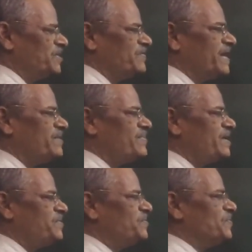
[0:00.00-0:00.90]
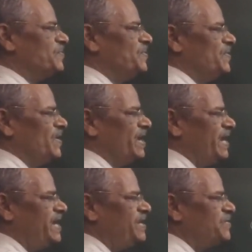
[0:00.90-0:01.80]
divided by 2
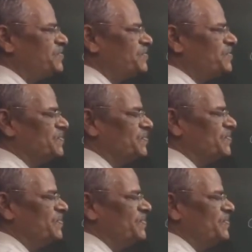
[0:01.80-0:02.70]
into 2.